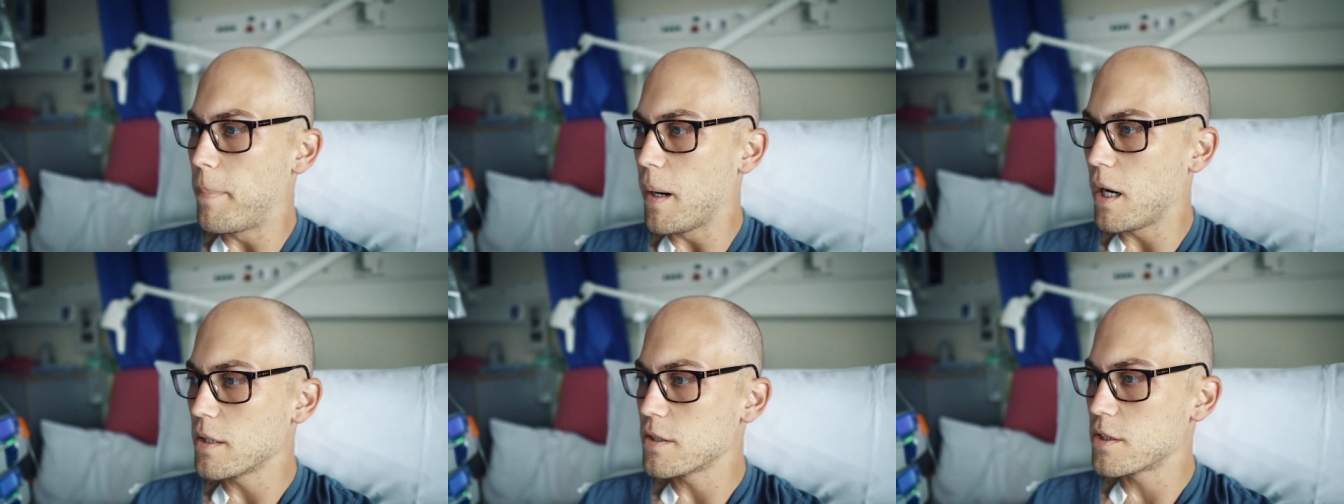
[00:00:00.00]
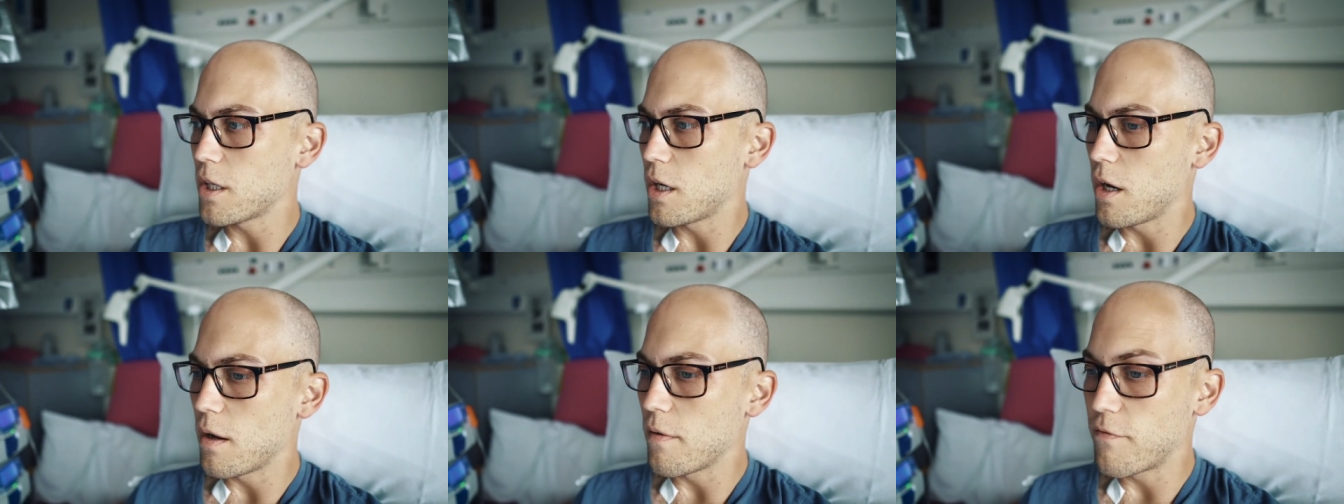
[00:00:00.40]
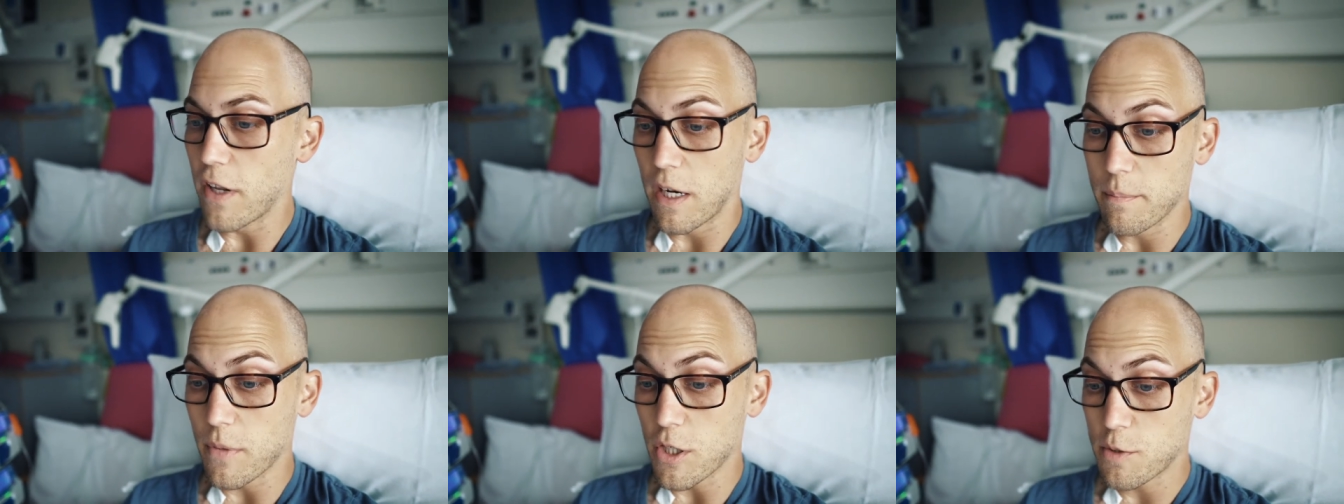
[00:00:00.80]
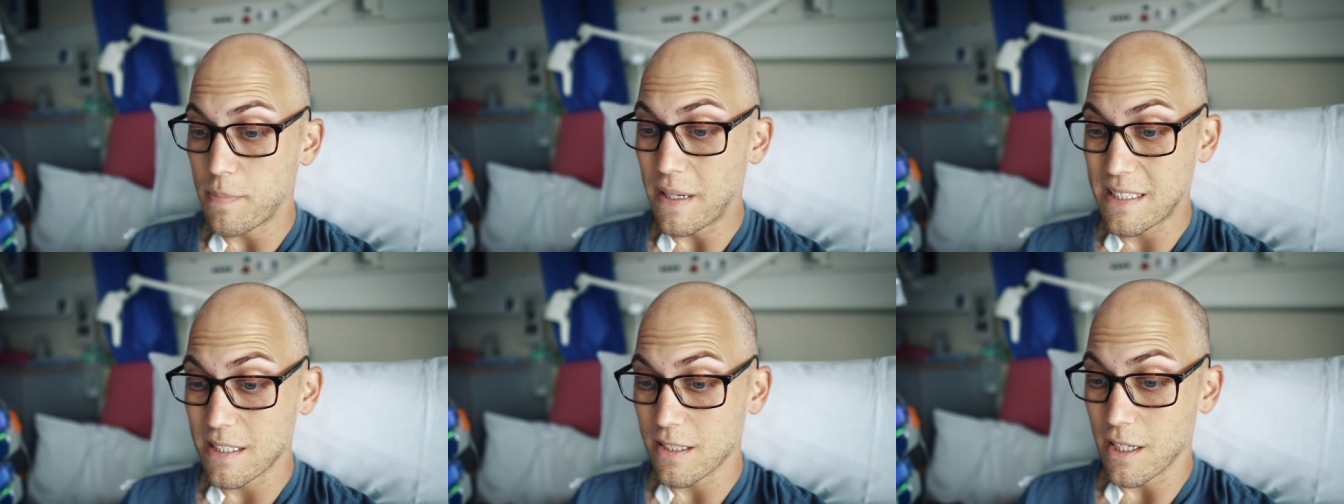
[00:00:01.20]
But uh, feeling much
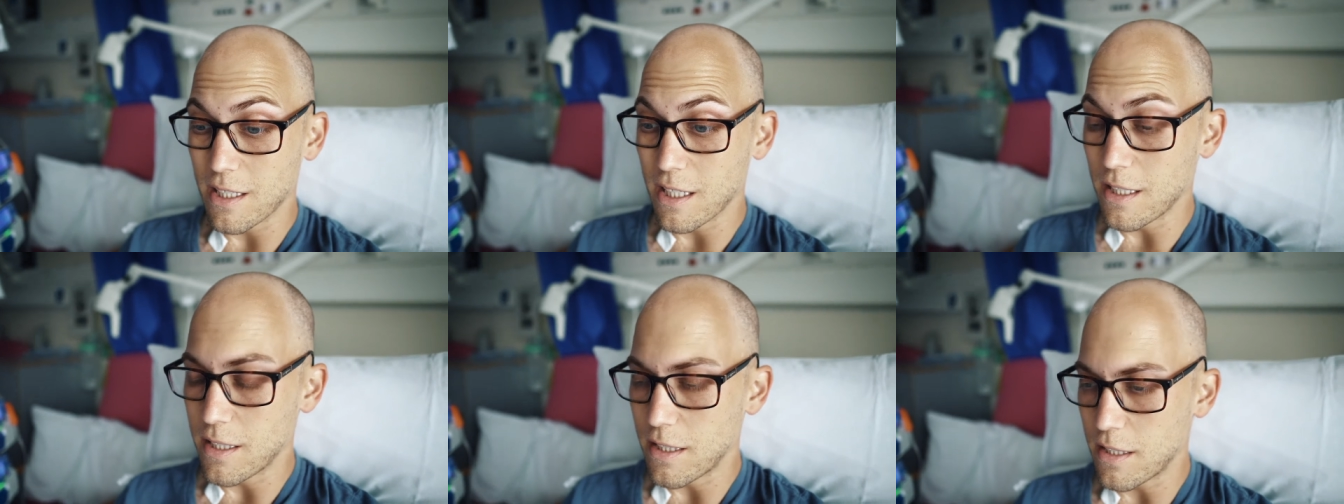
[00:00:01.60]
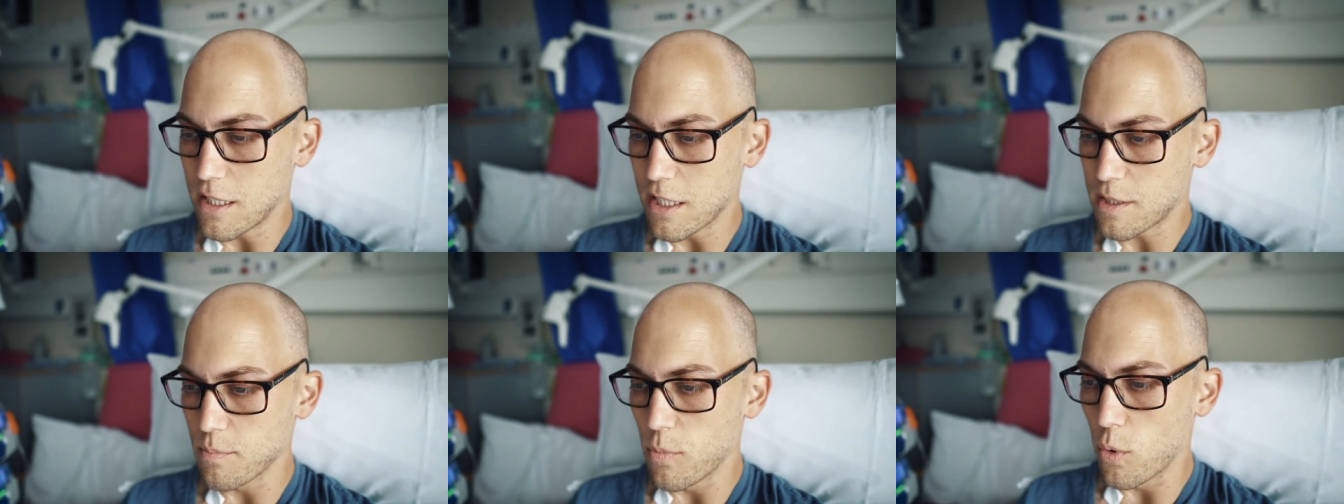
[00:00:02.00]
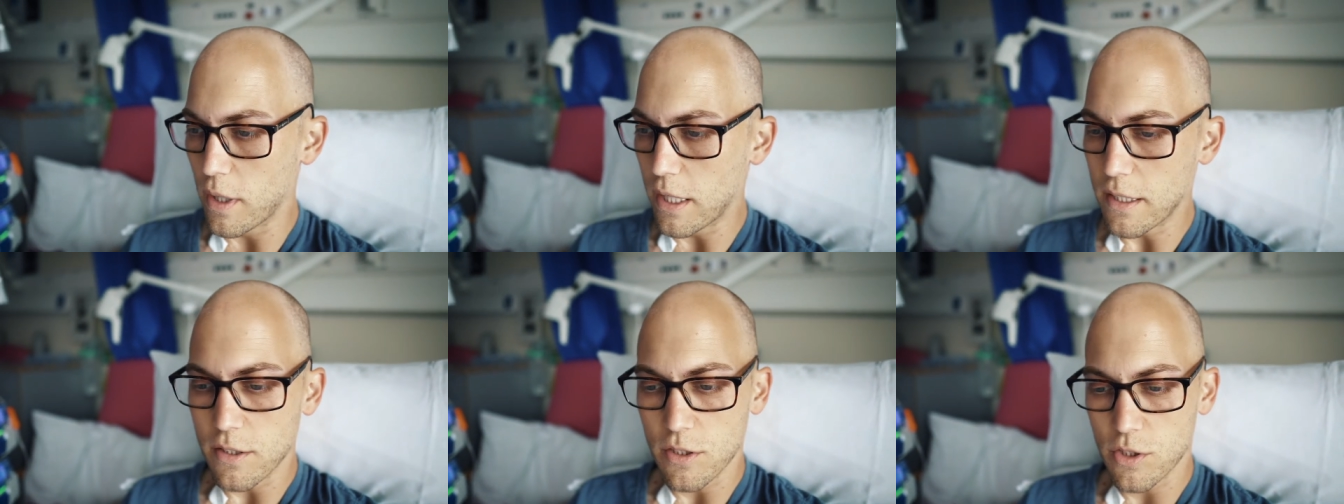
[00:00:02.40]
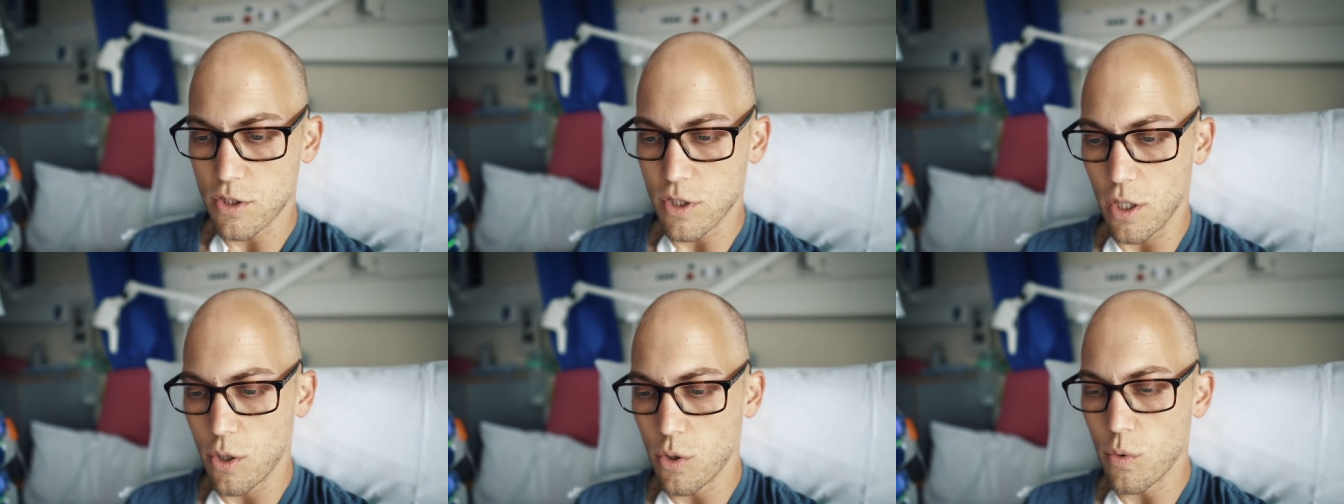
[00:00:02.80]
better than I did this morning,
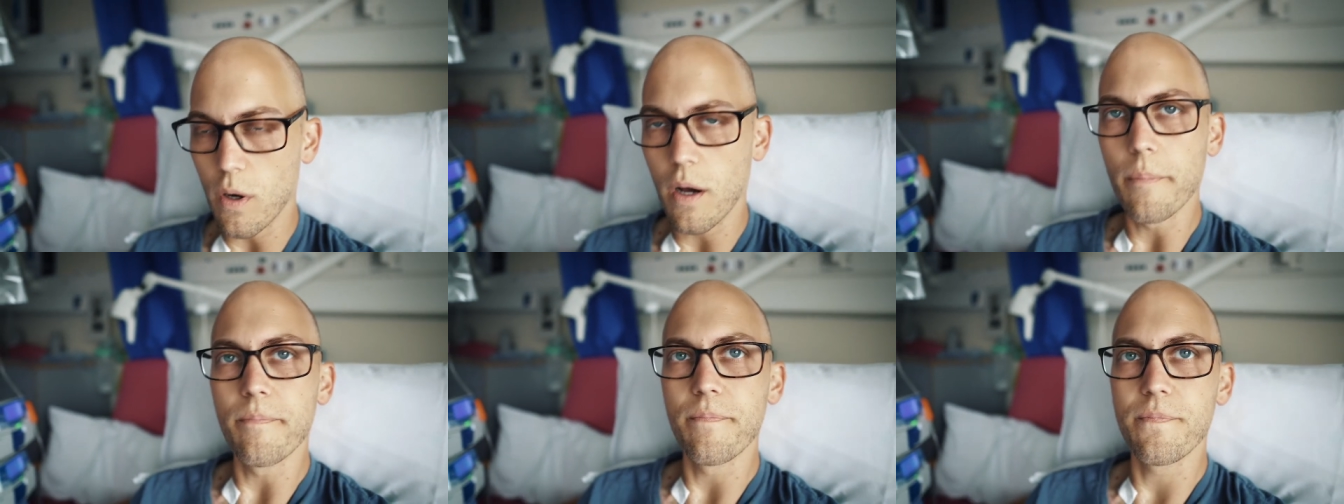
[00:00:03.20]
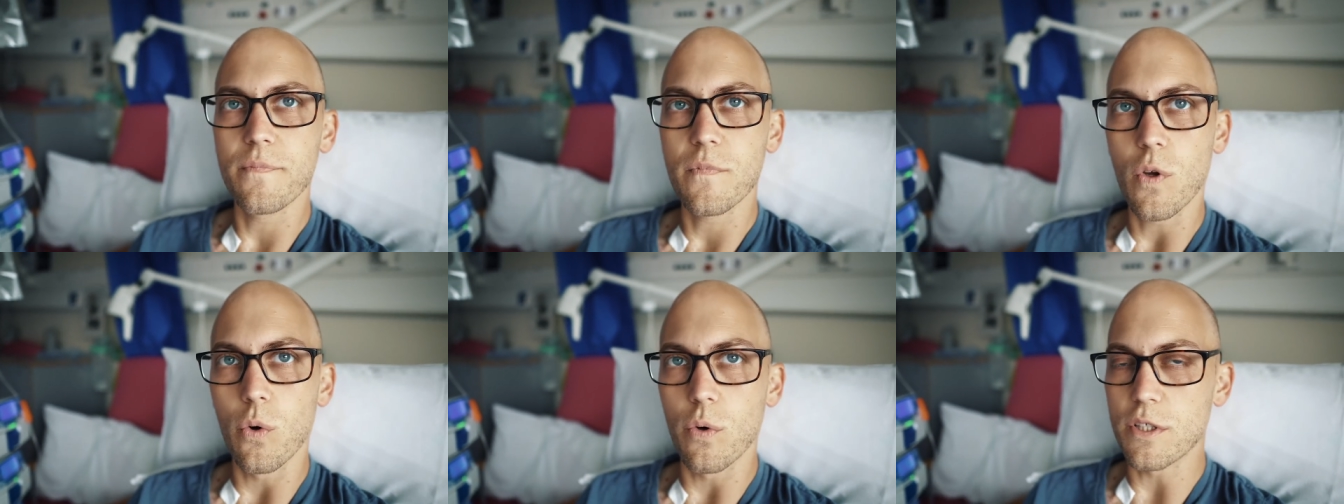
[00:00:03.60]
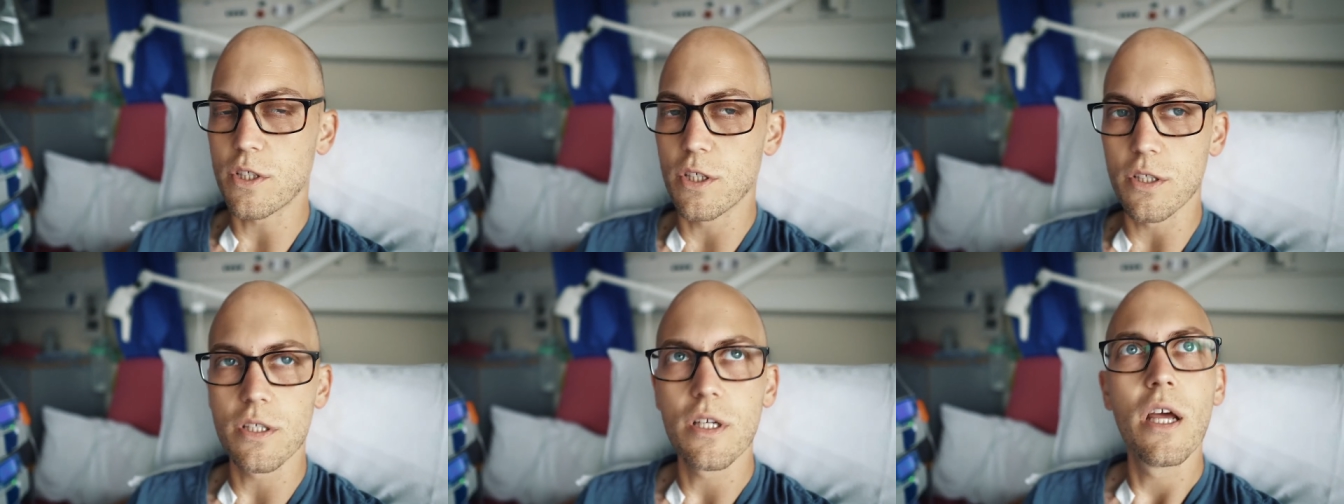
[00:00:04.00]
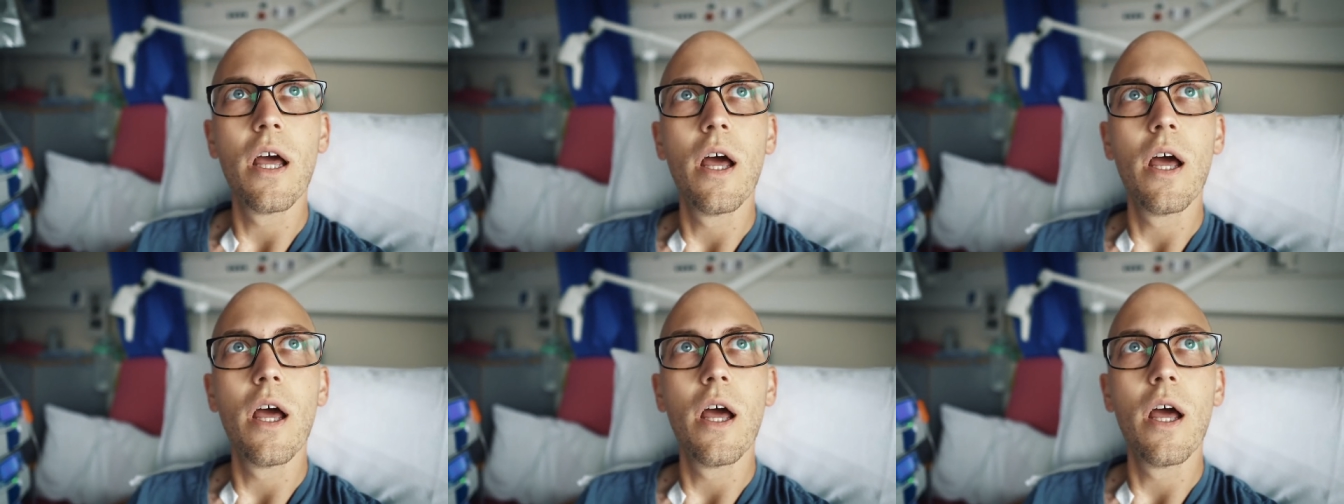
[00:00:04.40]
so um, all is good.